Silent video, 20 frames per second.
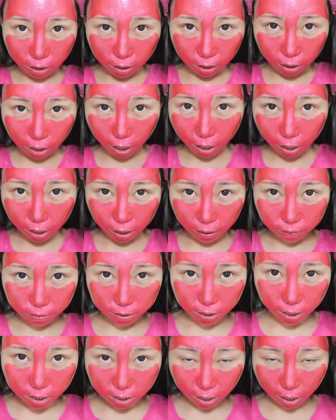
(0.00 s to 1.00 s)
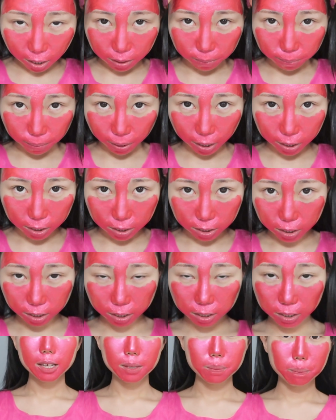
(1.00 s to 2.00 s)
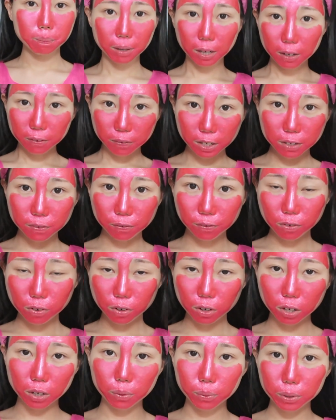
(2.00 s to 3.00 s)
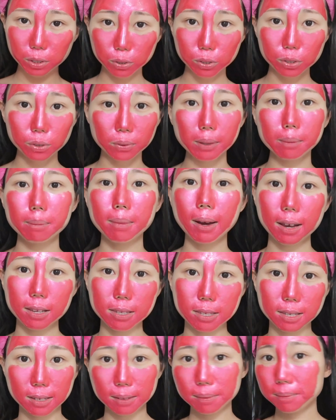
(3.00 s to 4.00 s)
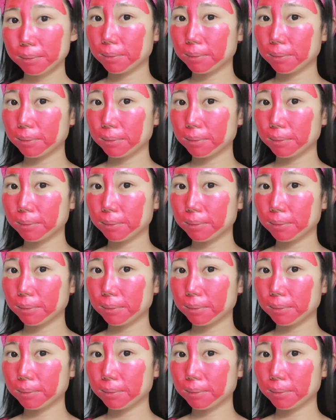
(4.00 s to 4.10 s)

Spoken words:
Love this headband. It's perfect for when you're doing mask.